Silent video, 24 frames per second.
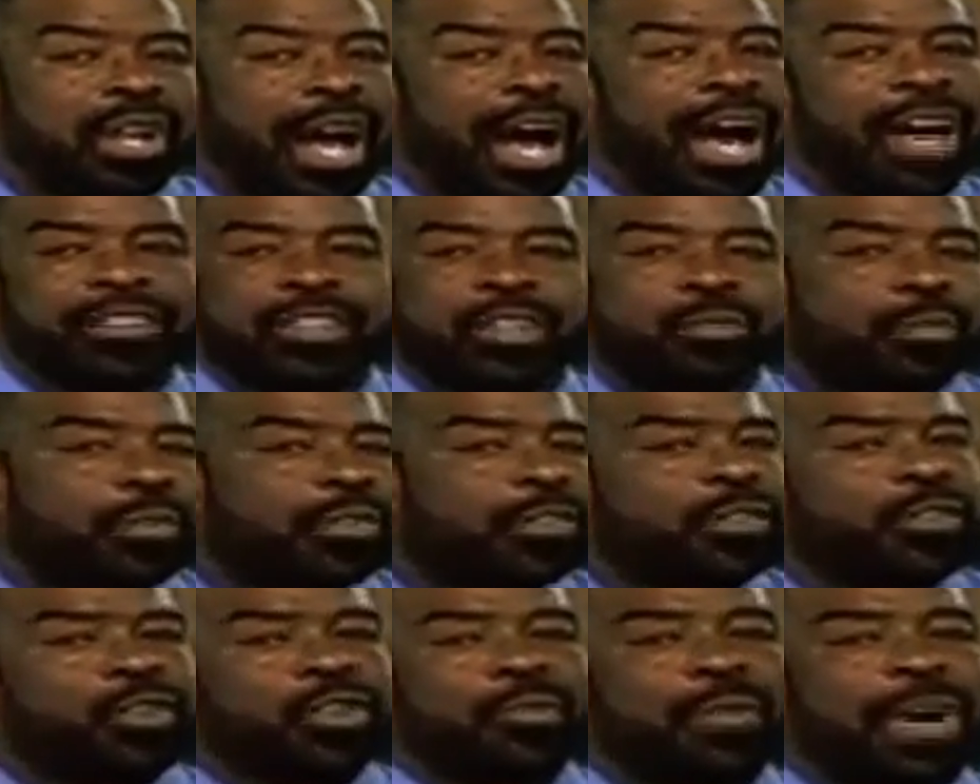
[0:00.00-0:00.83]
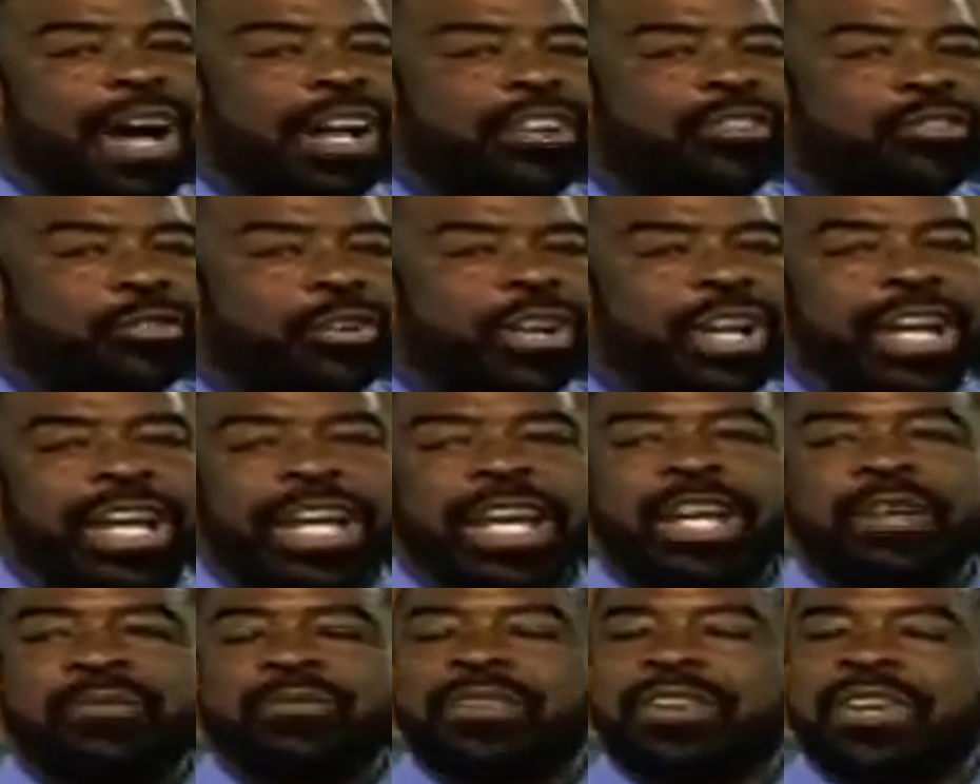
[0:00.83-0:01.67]
I was in pursuit of my
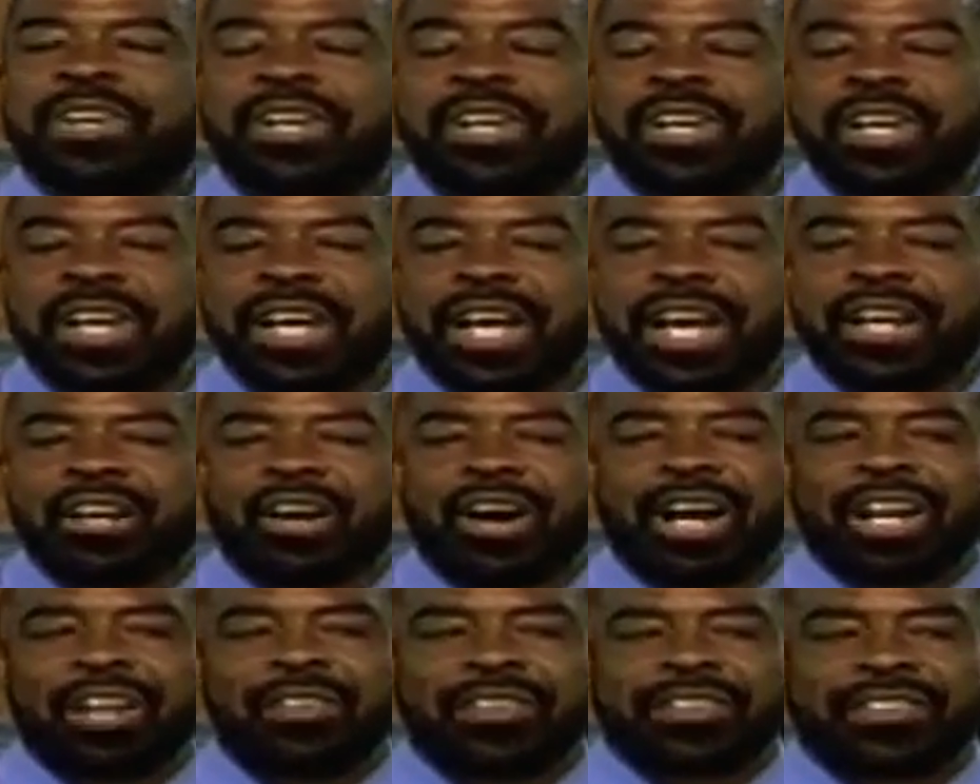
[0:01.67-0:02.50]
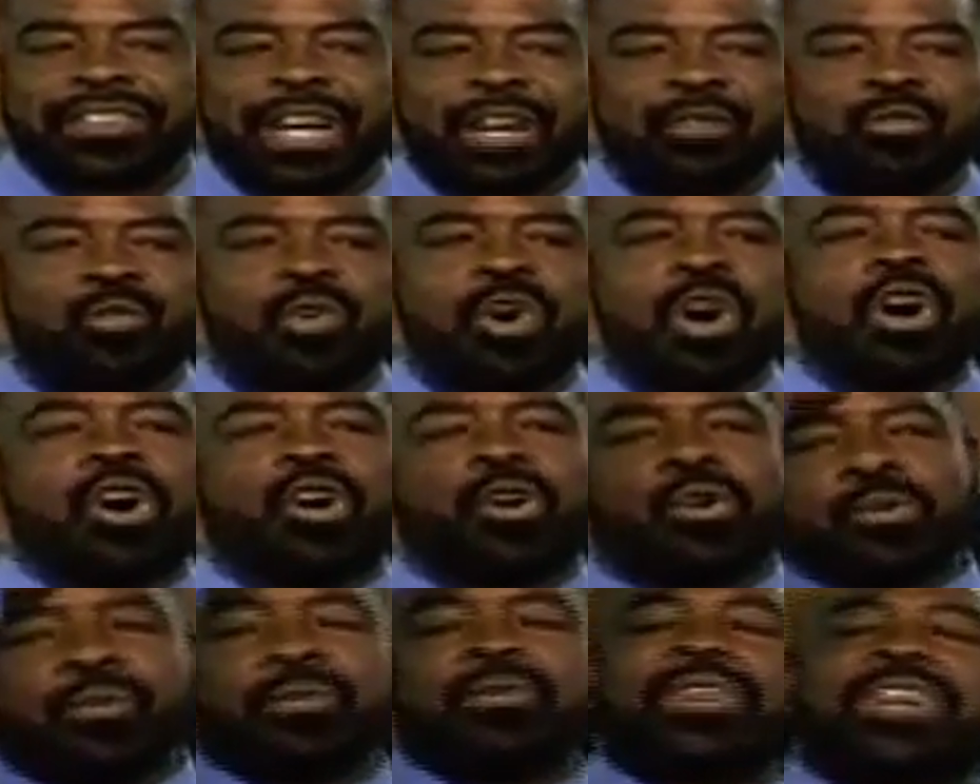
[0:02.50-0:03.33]
dream, and all of a sudden,
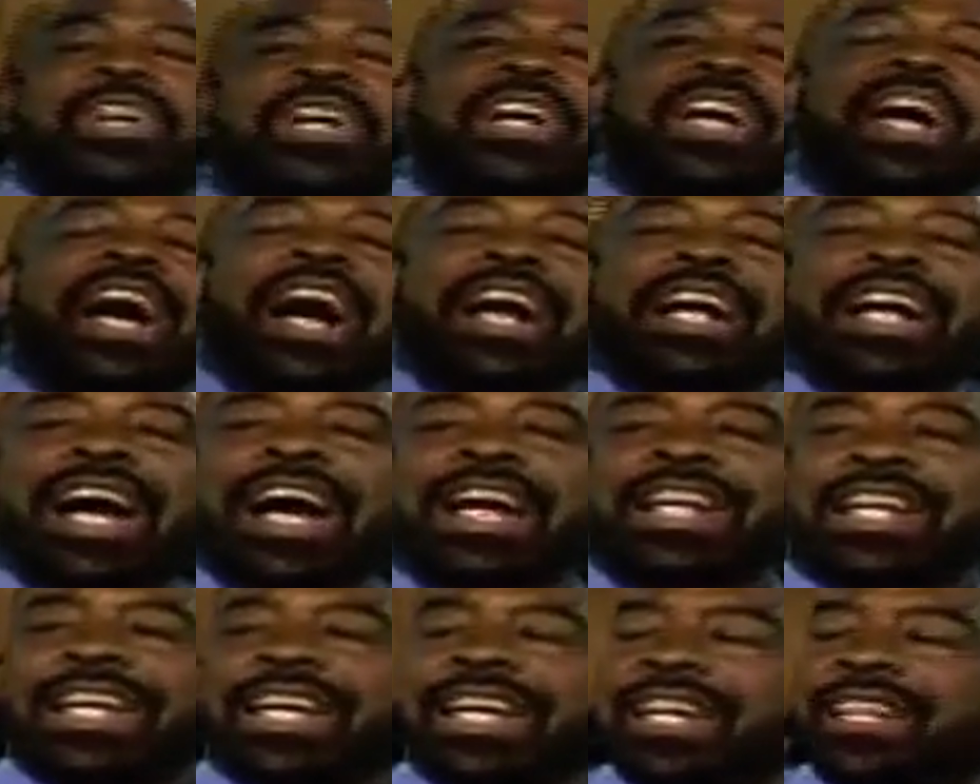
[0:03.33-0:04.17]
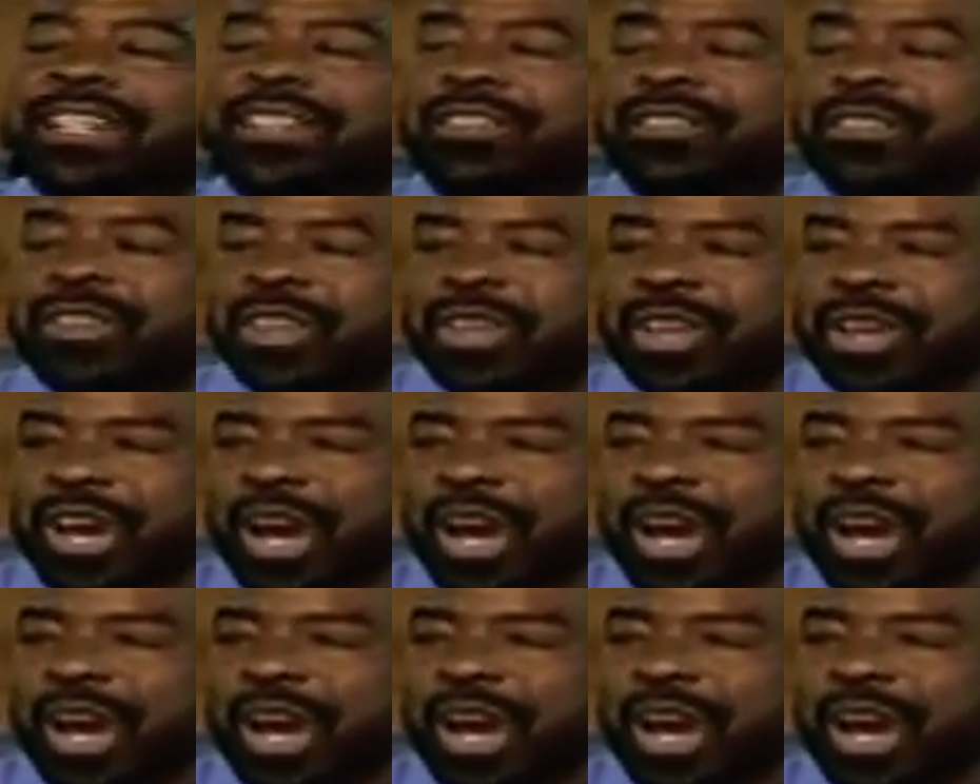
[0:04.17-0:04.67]
boom, I got hit.